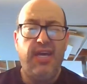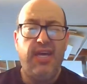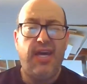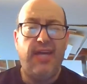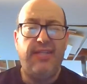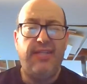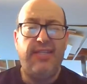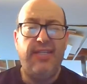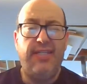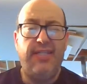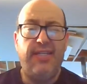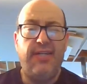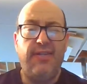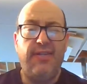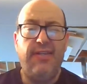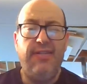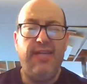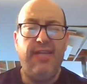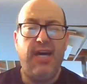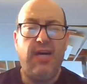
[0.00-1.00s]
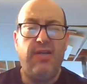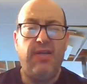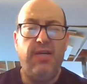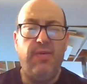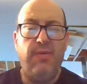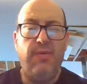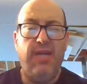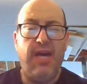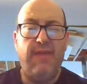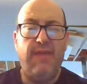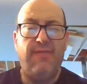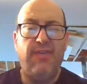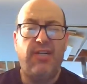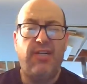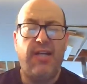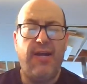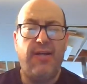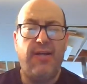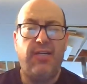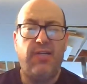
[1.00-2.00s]
I sincerely doubt he would ever
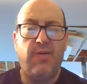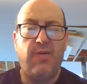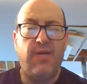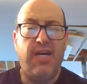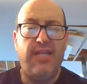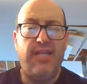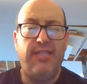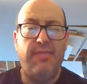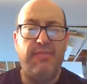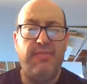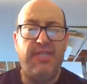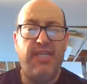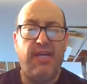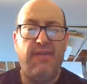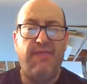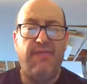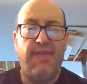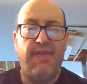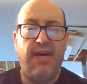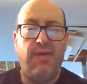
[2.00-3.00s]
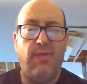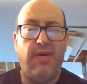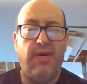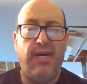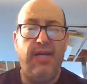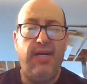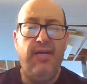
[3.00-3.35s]
characterize himself that way.